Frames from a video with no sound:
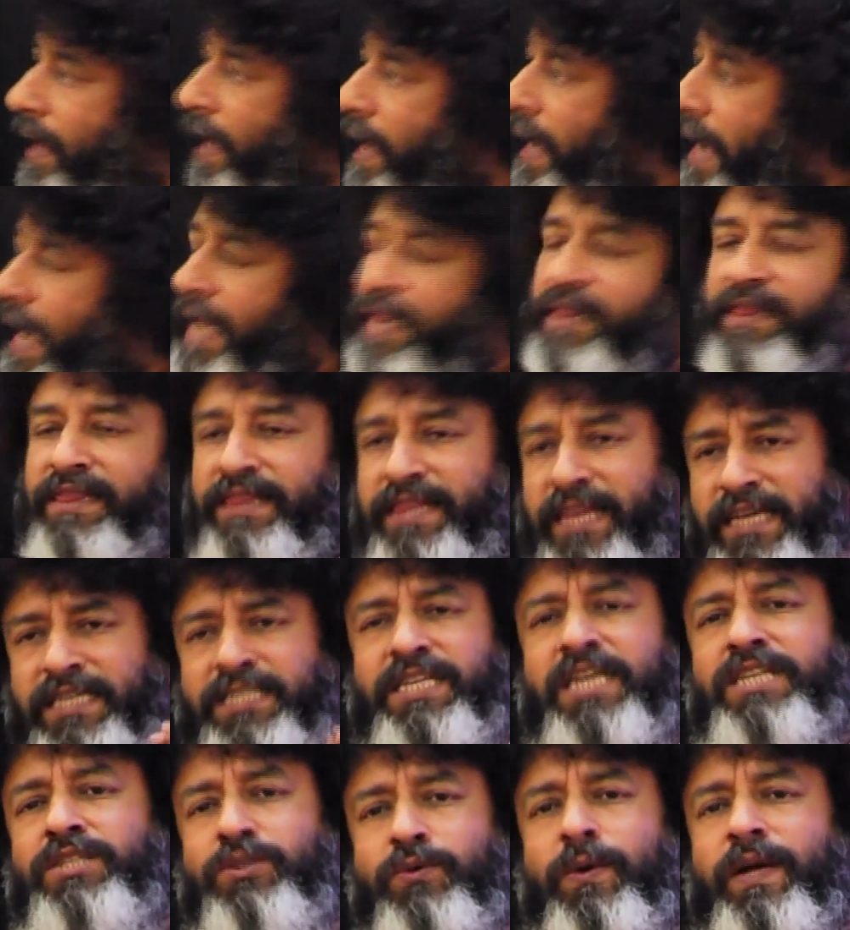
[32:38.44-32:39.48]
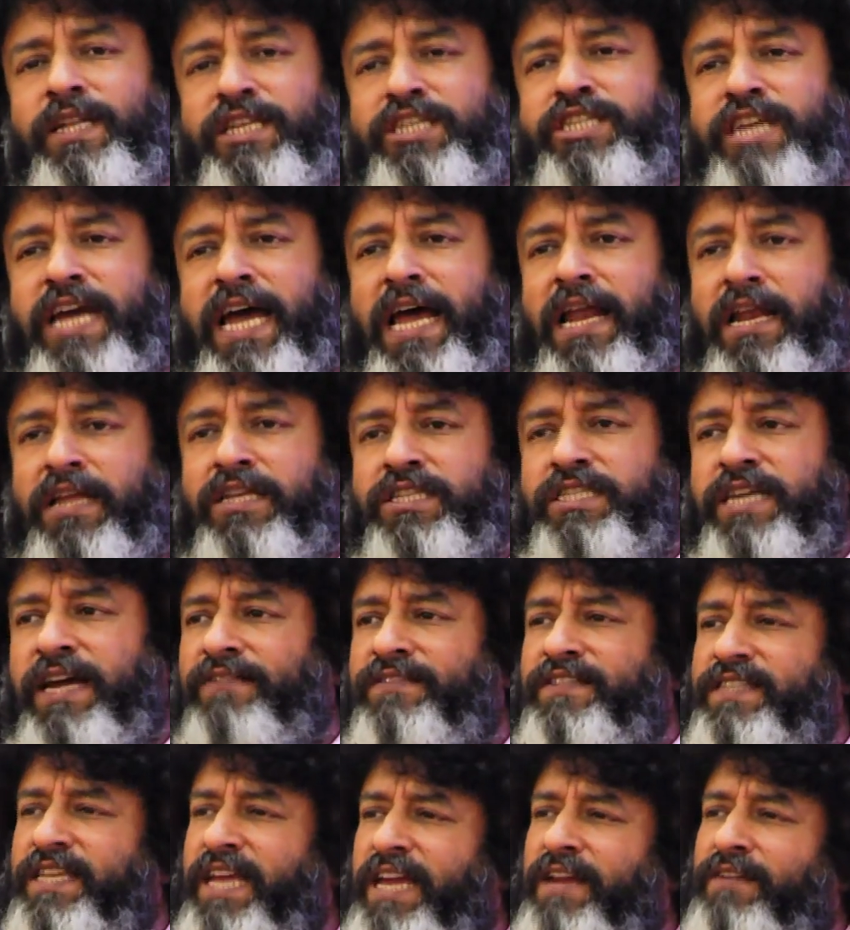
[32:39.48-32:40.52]
And this is one challenge I have
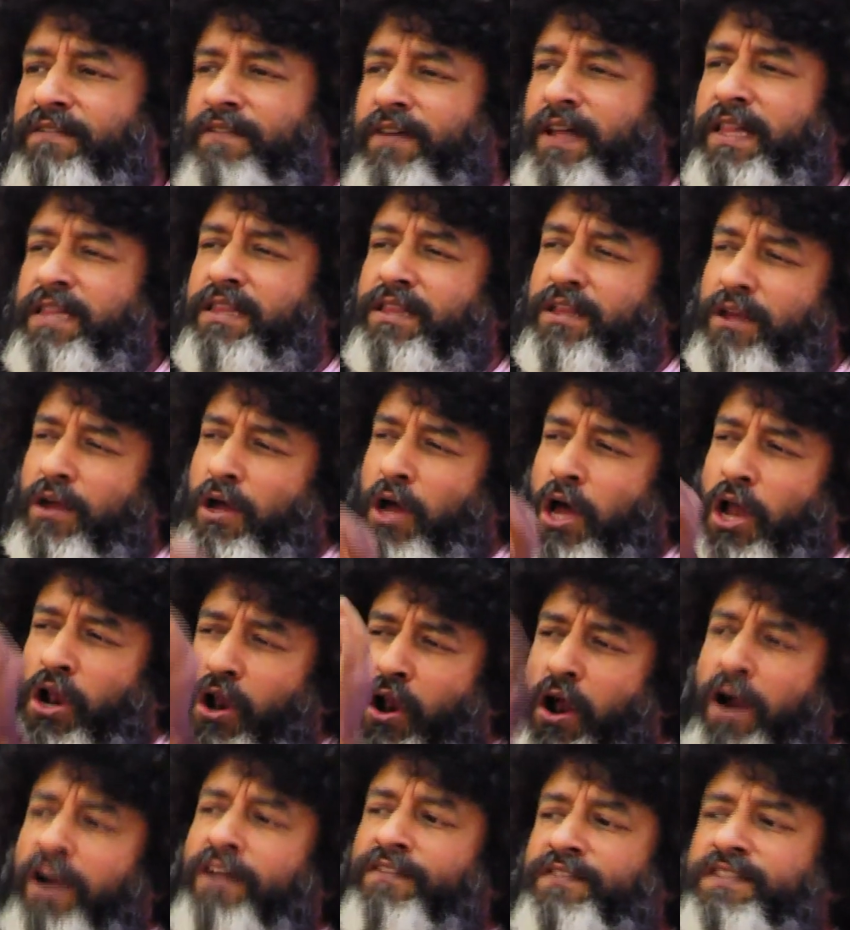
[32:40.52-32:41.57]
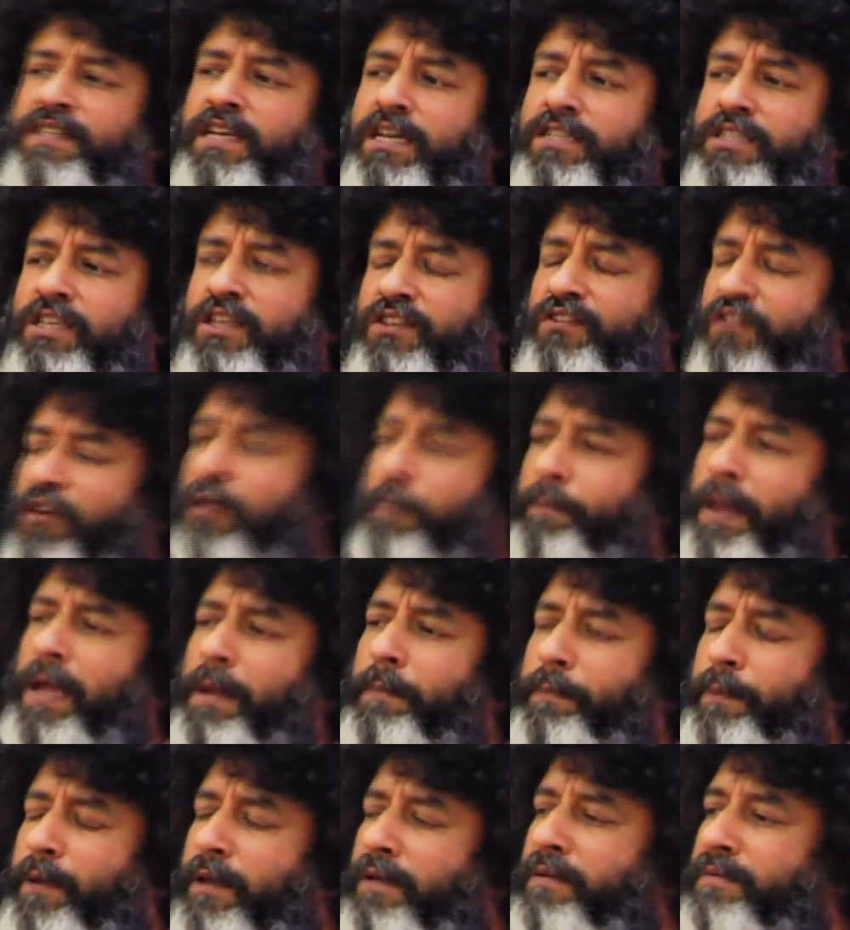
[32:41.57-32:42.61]
seen with a lot of successful
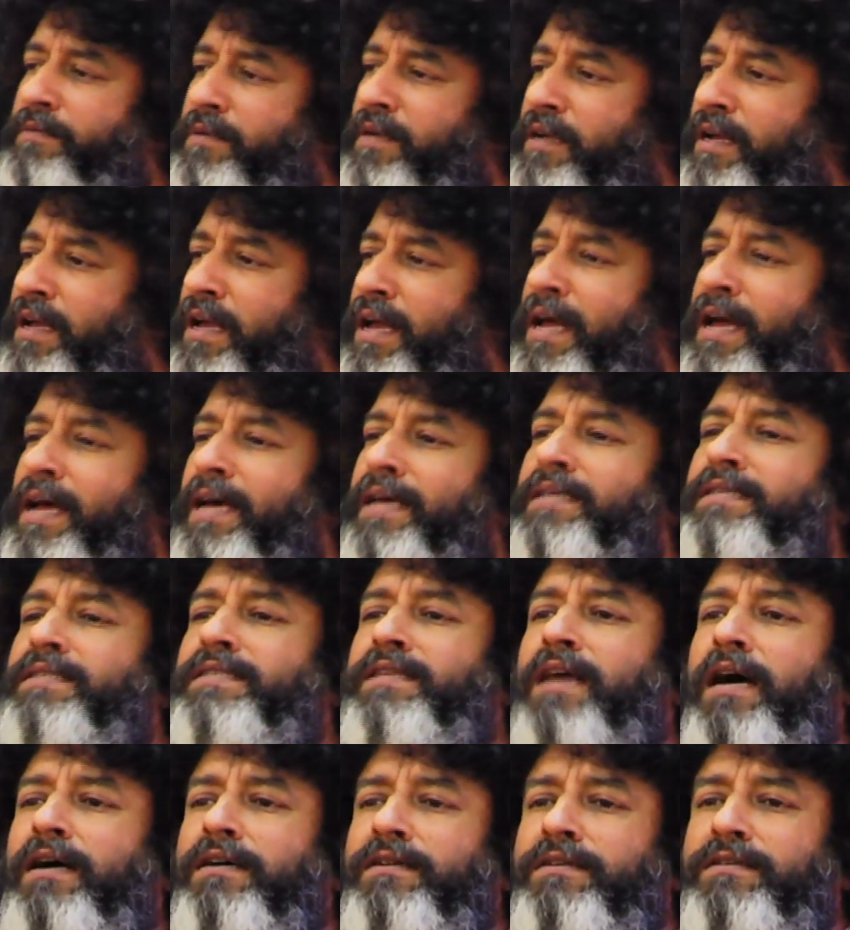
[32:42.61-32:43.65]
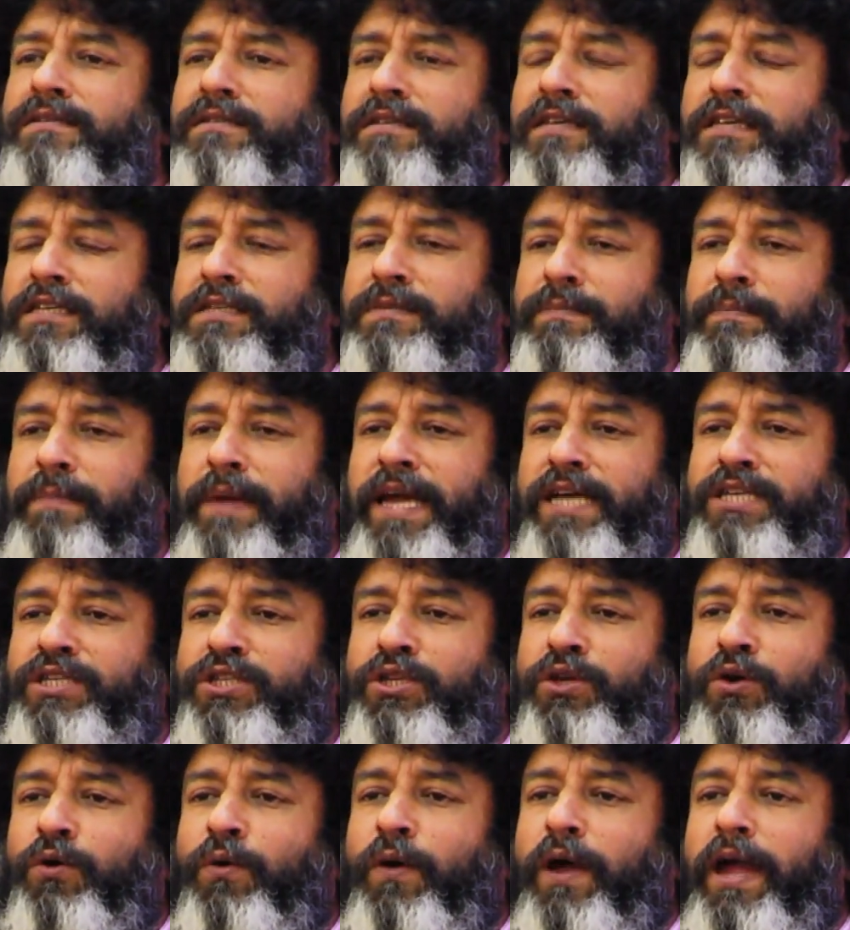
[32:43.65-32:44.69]
people. Success makes
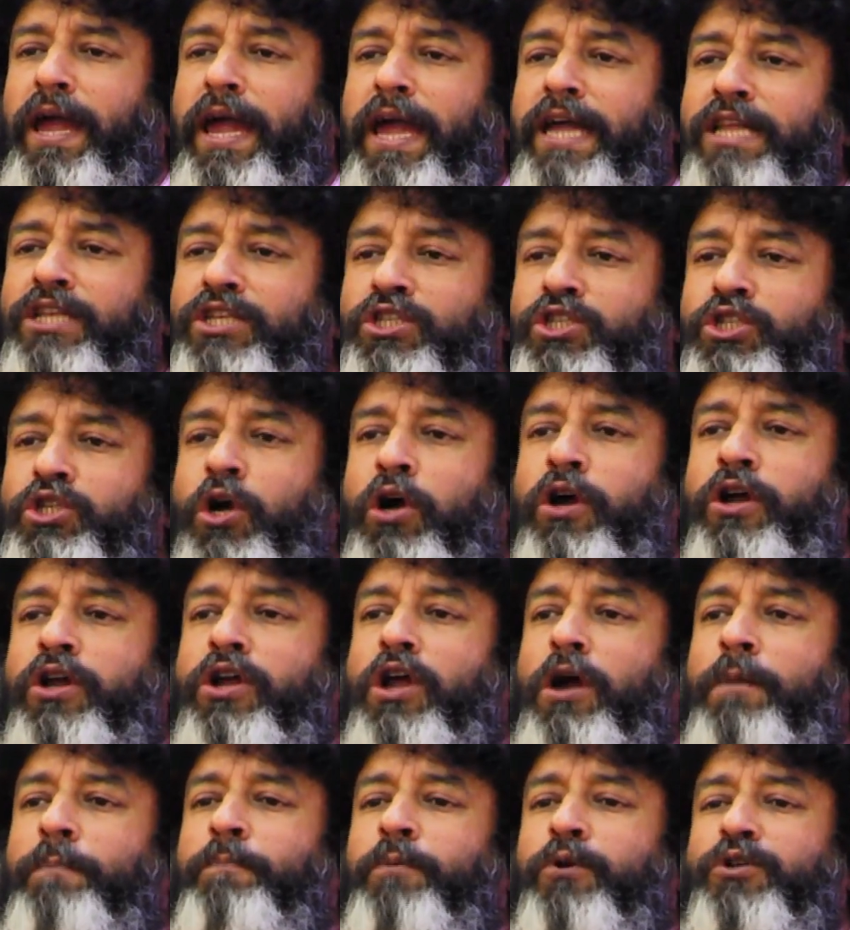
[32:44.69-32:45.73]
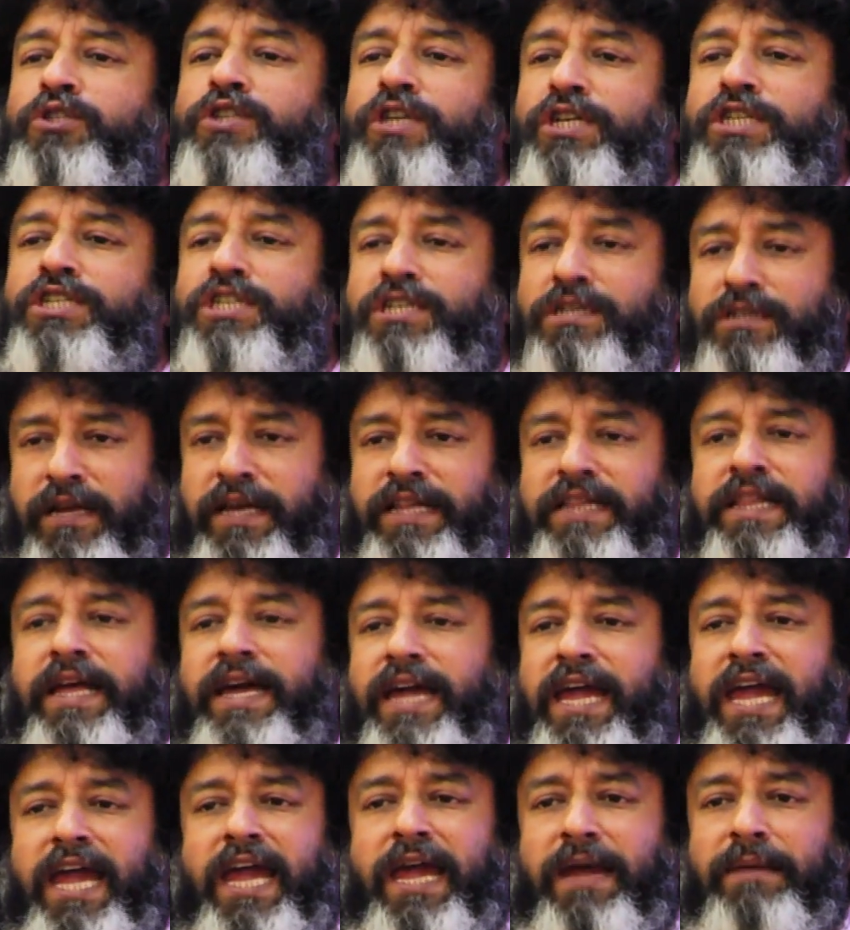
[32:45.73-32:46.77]
you enjoy your position in the
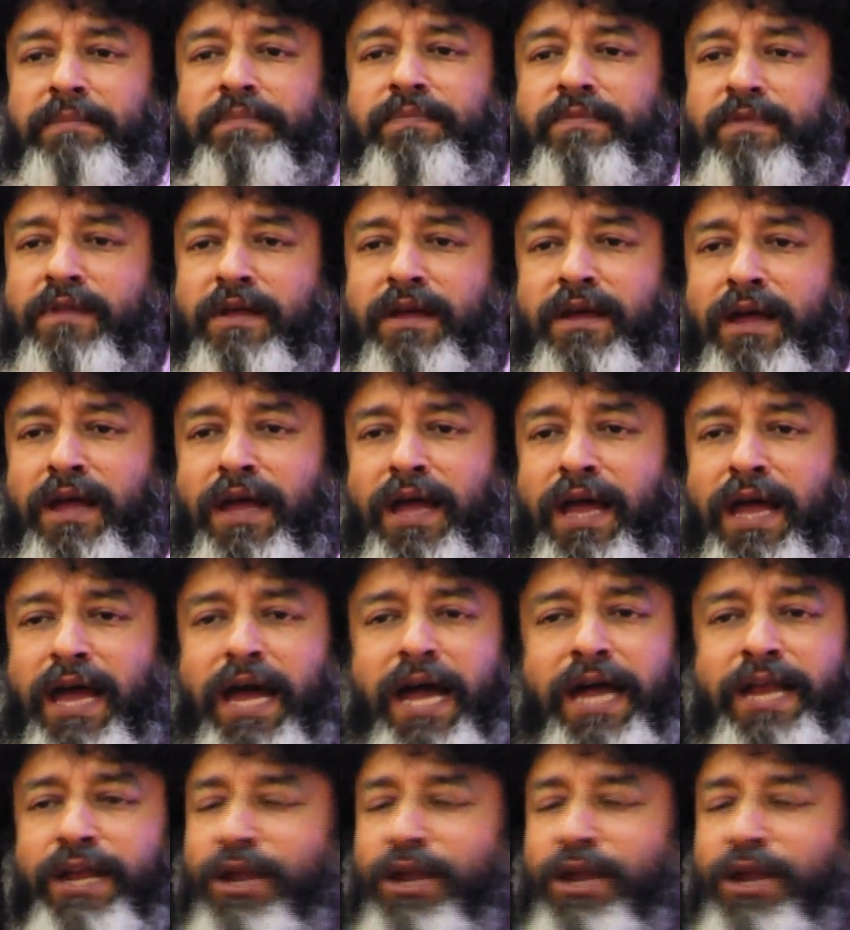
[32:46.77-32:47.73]
game, and